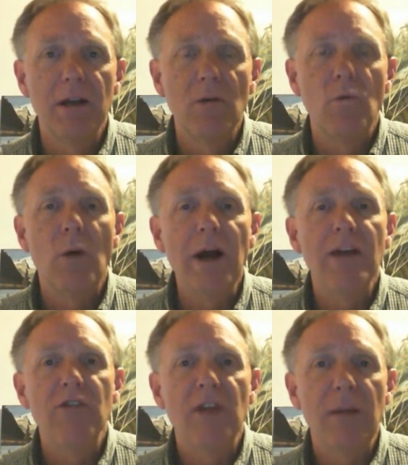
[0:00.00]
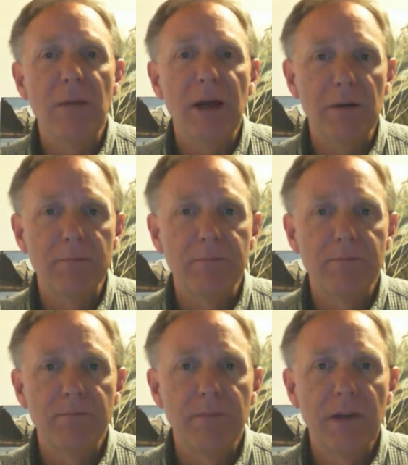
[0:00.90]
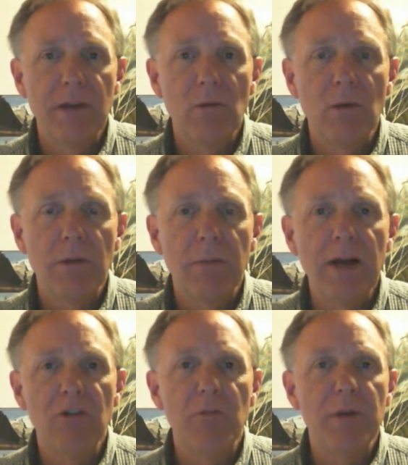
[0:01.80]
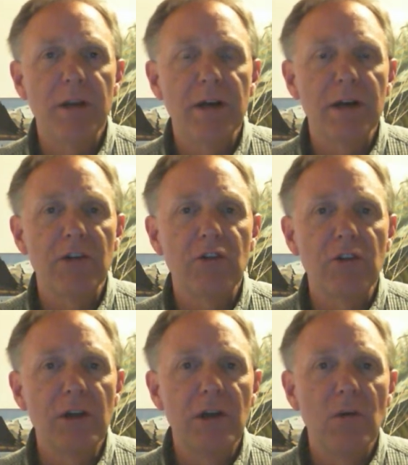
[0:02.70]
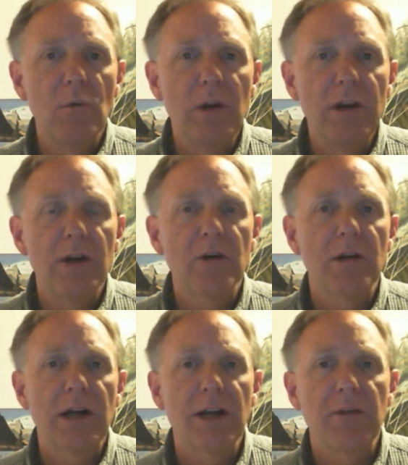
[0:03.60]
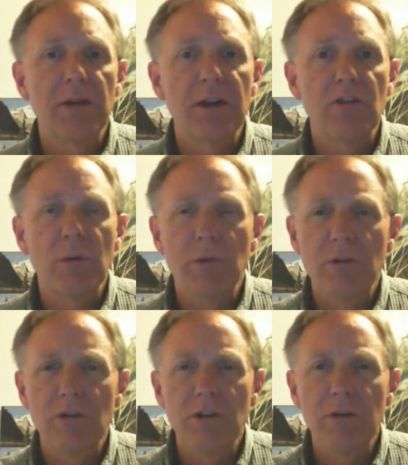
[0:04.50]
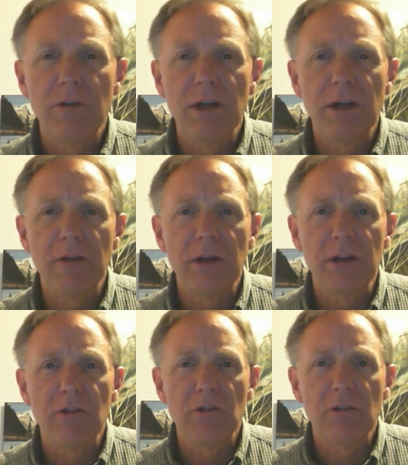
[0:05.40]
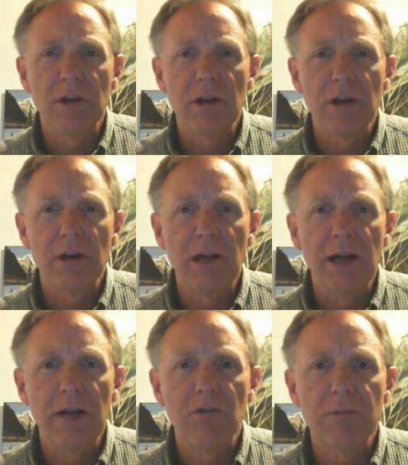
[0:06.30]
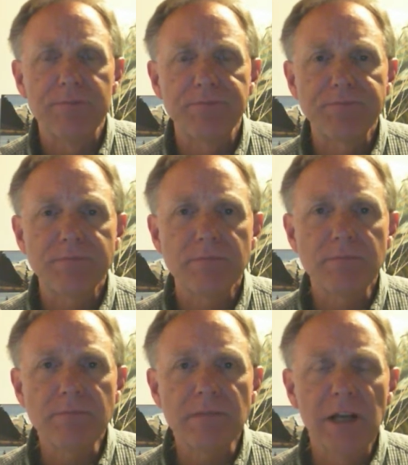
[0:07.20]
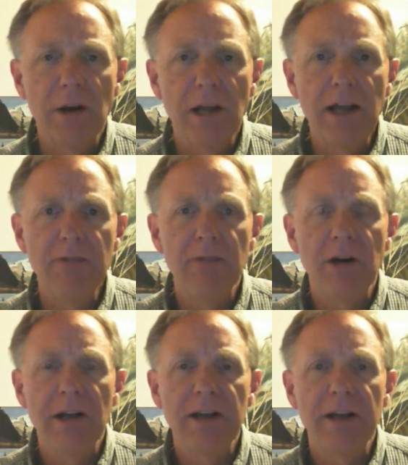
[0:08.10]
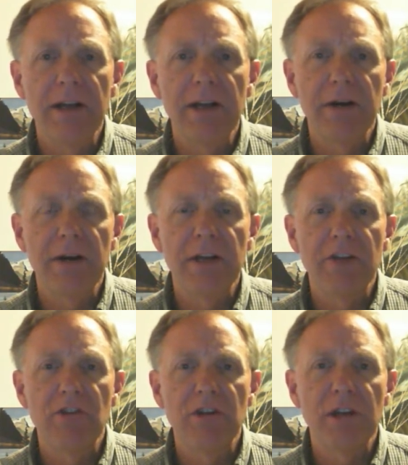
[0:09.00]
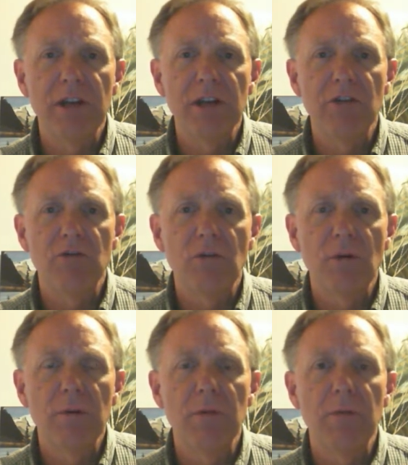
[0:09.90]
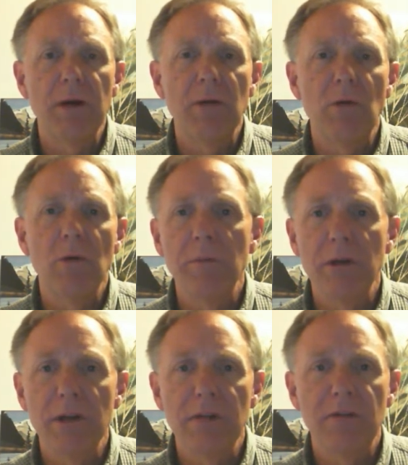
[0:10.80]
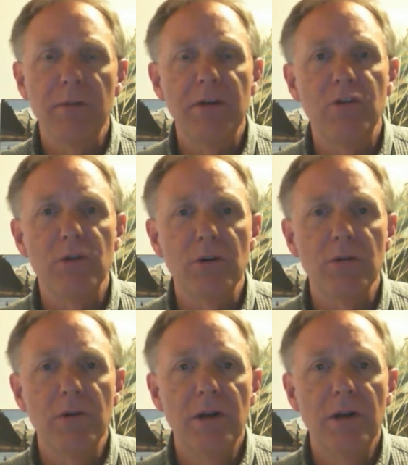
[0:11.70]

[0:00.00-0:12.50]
Why does that matter? Well, it matters because we hear a lot of things and we receive a lot of things in our lives. And our life, our identity, and our destiny is formed by what we believe to be true.